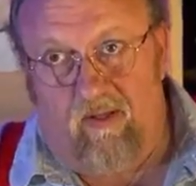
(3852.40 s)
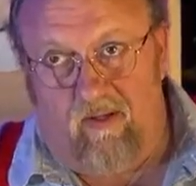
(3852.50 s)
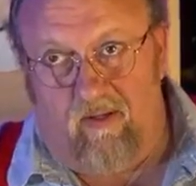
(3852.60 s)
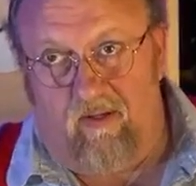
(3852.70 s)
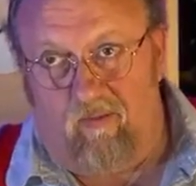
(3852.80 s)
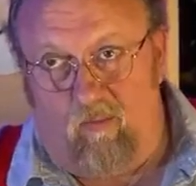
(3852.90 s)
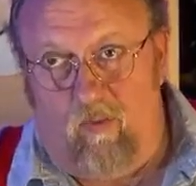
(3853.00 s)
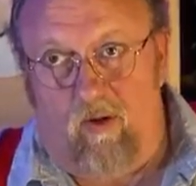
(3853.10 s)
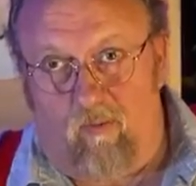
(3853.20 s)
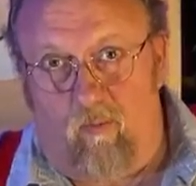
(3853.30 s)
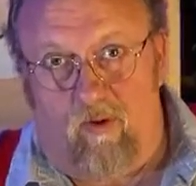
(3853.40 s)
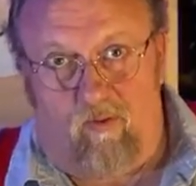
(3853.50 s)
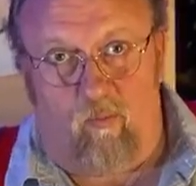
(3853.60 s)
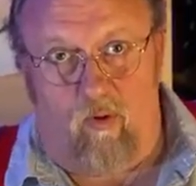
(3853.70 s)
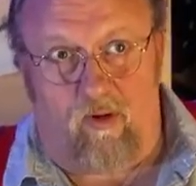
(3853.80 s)
uh, we're
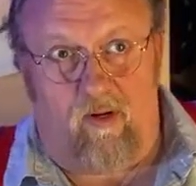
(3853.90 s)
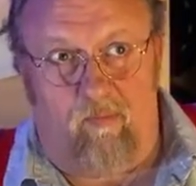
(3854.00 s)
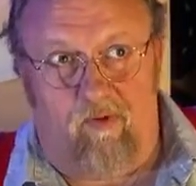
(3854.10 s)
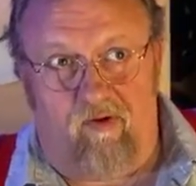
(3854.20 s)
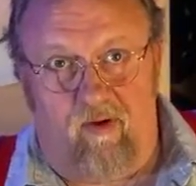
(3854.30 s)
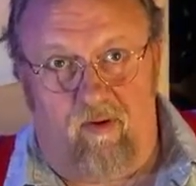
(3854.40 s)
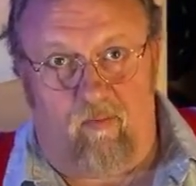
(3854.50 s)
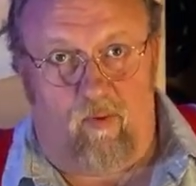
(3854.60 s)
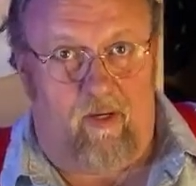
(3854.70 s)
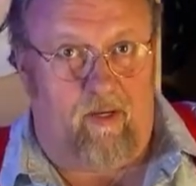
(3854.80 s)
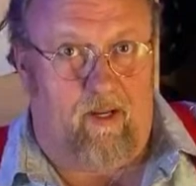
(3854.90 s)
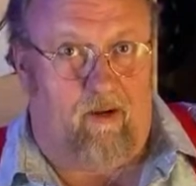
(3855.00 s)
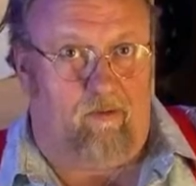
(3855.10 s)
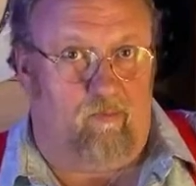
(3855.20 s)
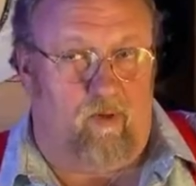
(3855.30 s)
we're working on material right now.
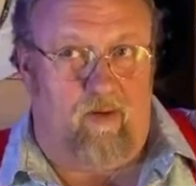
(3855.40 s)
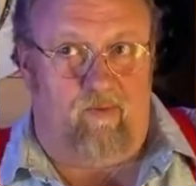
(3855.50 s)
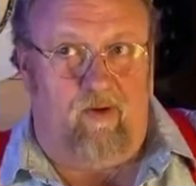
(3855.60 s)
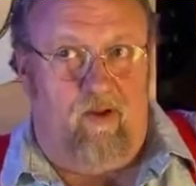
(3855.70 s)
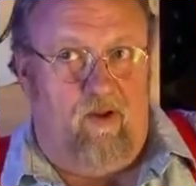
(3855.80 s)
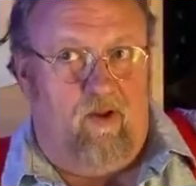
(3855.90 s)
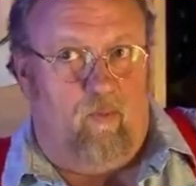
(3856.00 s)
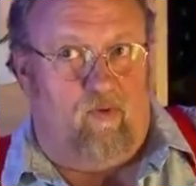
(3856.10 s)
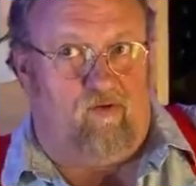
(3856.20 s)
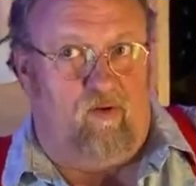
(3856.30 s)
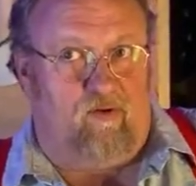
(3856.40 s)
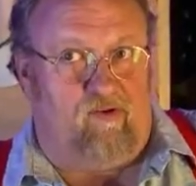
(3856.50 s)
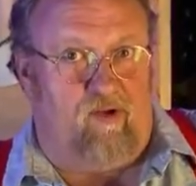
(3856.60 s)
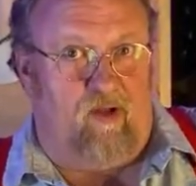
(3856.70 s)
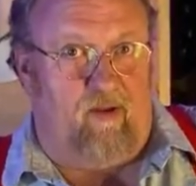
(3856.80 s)
We're having we're still
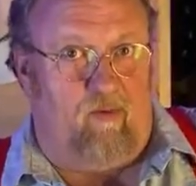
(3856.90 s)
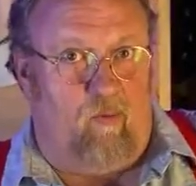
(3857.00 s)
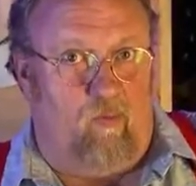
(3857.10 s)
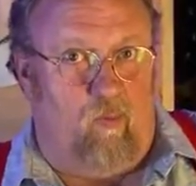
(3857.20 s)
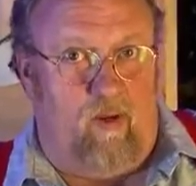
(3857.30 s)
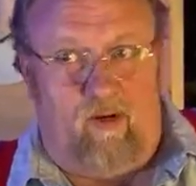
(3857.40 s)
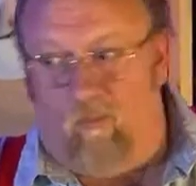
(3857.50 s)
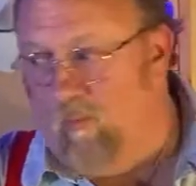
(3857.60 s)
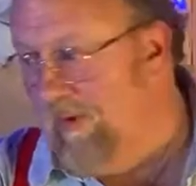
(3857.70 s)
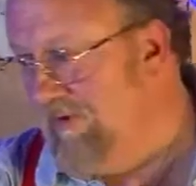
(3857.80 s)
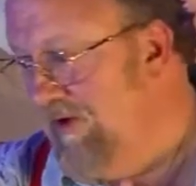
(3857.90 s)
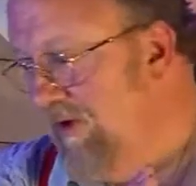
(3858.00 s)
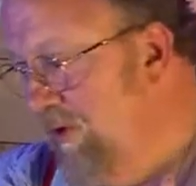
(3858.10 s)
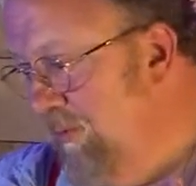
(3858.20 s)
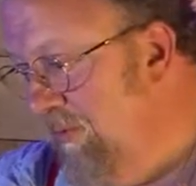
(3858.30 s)
deciding when and what to
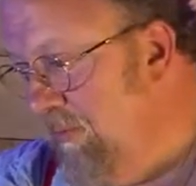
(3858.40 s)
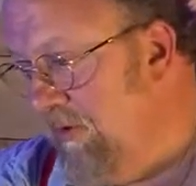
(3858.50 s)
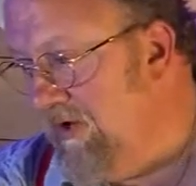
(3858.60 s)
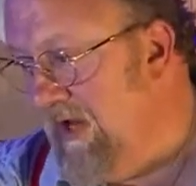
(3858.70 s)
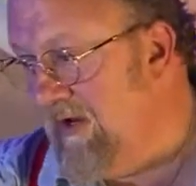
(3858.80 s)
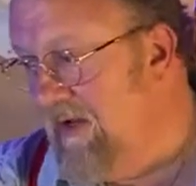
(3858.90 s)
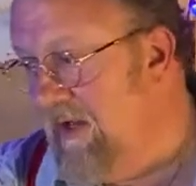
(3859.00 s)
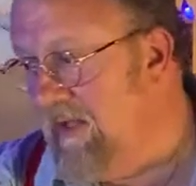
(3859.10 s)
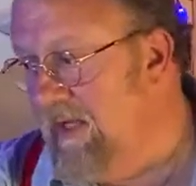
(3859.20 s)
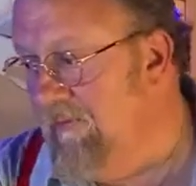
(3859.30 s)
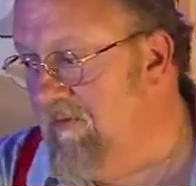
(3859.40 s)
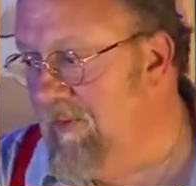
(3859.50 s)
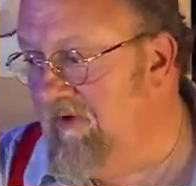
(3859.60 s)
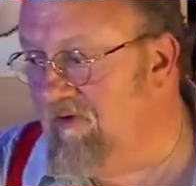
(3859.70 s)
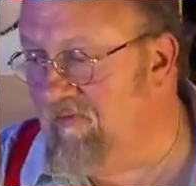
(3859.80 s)
do, and we're taking a lot of the
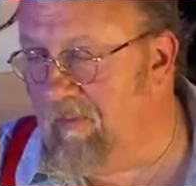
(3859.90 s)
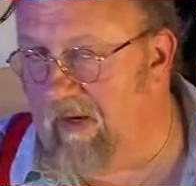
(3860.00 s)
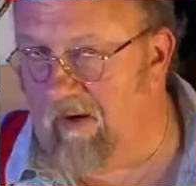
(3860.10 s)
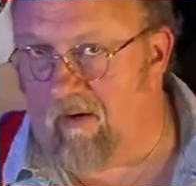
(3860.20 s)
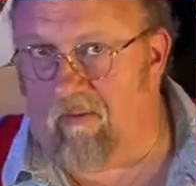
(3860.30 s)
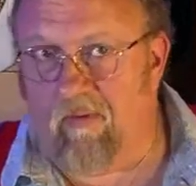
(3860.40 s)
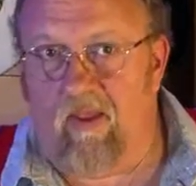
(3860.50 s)
information from here.